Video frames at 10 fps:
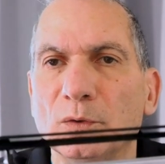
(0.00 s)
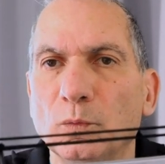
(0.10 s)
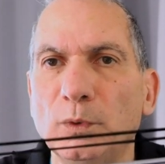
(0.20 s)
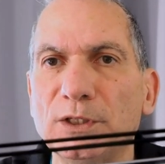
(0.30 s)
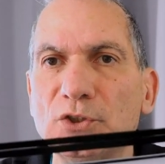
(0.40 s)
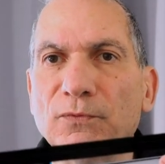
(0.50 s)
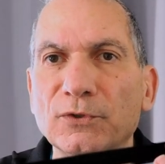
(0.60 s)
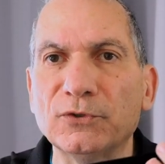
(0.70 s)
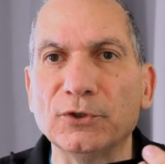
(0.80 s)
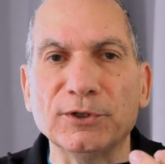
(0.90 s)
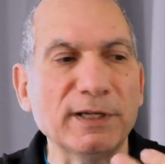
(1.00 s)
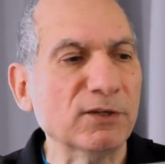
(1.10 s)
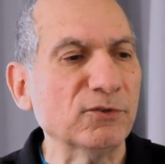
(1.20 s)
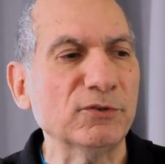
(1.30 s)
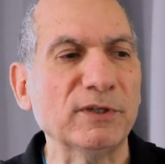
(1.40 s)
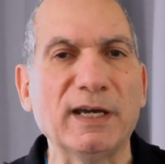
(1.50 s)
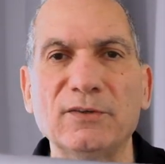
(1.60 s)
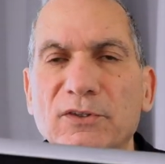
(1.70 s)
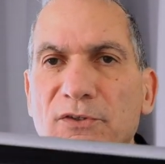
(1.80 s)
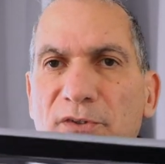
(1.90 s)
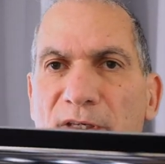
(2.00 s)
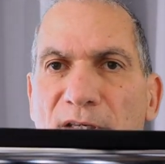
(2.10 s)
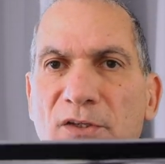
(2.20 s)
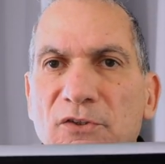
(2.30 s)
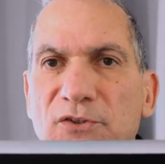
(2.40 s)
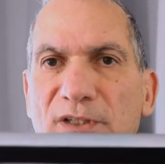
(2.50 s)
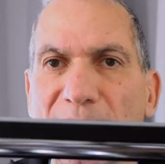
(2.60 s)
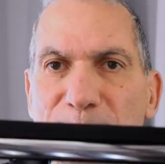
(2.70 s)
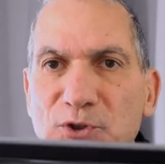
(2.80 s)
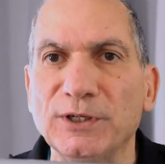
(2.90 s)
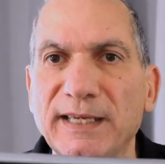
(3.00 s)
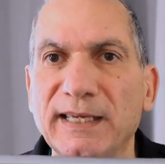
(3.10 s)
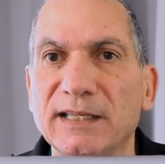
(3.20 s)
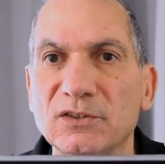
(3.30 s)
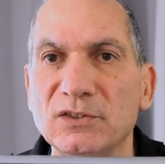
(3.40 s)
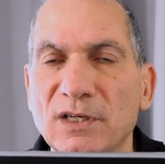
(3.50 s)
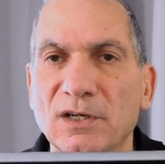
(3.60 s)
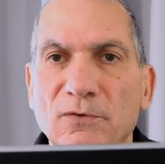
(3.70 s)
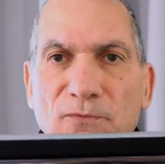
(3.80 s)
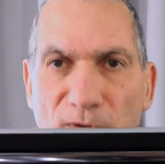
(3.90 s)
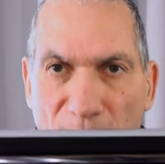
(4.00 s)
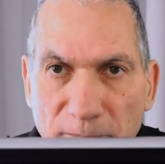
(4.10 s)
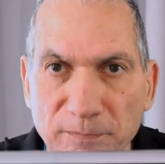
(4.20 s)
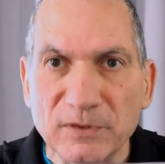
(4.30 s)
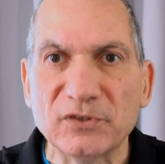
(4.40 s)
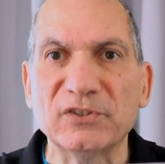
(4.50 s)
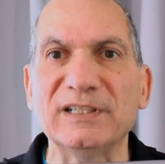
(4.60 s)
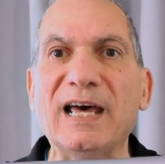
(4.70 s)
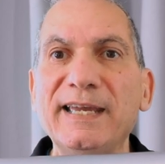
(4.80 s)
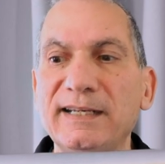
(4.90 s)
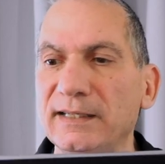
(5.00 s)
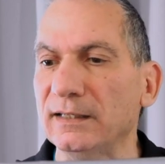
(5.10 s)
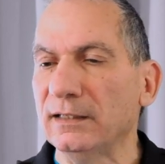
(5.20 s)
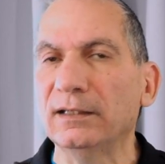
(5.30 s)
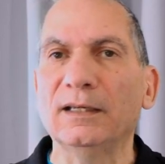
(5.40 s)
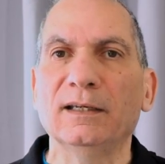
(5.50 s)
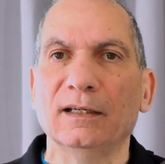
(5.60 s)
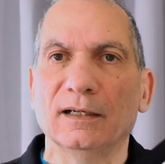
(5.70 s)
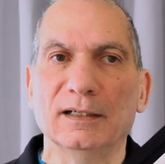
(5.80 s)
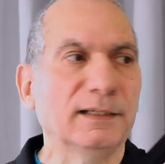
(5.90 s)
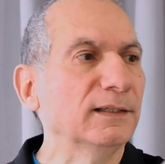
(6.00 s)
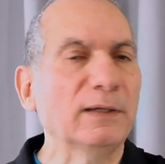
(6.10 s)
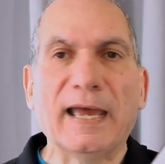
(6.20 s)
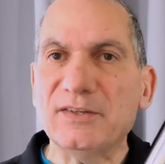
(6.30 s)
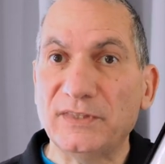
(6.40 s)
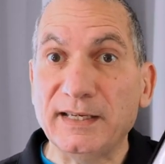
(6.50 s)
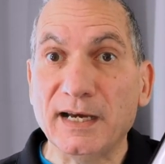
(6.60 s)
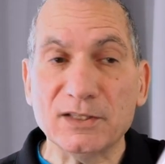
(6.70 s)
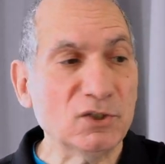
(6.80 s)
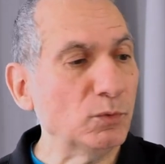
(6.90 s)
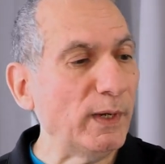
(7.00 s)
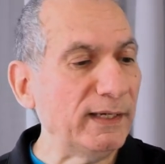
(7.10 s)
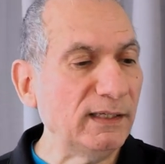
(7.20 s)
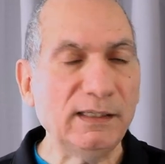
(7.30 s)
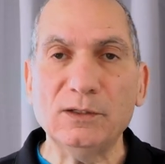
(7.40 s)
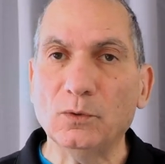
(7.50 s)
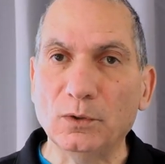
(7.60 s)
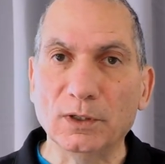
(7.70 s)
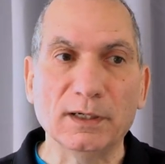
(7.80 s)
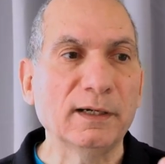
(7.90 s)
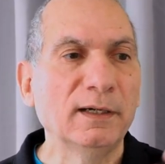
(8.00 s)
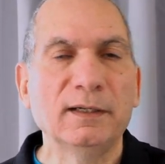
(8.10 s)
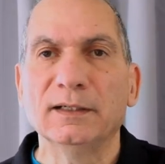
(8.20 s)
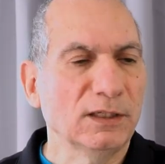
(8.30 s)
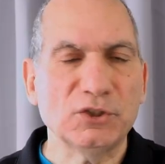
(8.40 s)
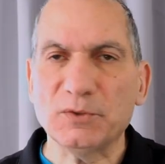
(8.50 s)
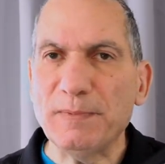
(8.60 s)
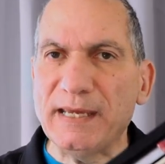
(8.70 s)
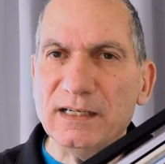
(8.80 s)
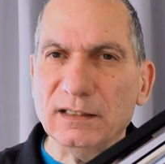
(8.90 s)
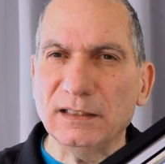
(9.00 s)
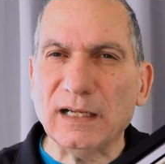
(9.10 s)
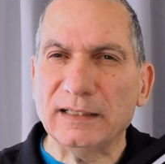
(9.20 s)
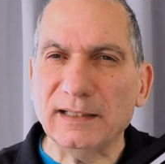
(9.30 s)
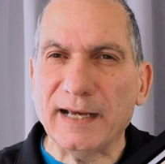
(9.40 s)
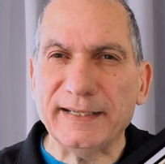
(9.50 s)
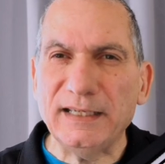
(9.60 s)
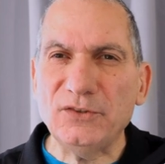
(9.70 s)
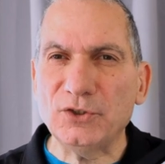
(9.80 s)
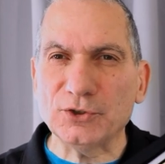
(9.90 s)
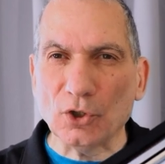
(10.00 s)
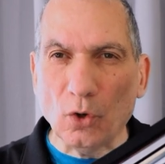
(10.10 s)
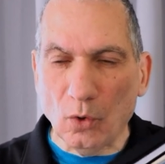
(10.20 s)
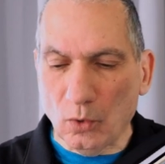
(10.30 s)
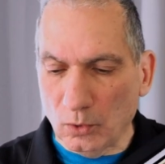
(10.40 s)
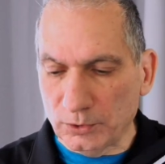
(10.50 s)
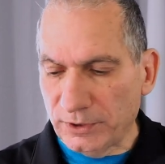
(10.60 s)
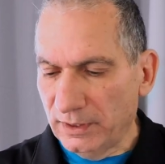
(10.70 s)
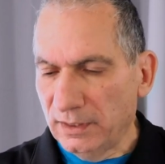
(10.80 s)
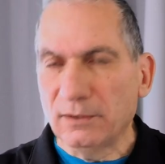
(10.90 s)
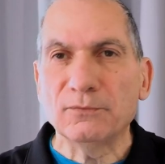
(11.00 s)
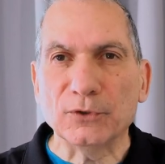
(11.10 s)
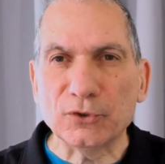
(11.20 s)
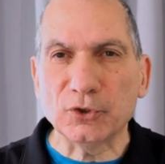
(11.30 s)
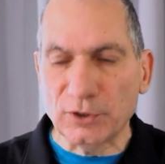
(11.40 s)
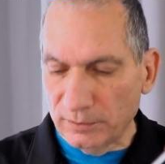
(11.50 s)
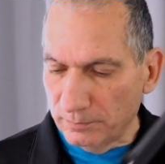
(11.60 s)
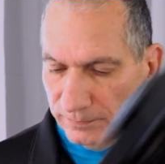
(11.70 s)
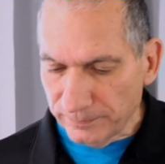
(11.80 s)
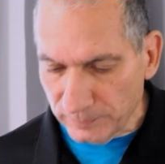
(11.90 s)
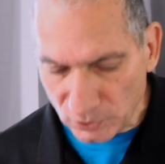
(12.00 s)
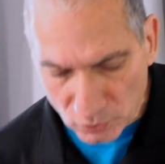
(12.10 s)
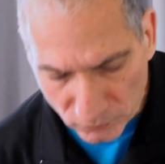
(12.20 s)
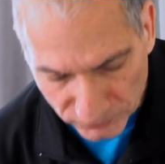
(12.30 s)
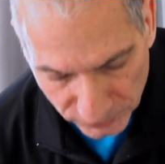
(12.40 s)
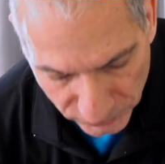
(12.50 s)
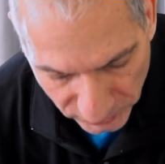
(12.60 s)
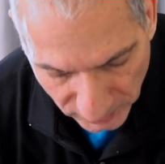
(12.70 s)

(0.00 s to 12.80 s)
which for certain exercises stopped your hands from sliding as they got sweaty, or it just made it a lot easier to hold for certain maneuvers,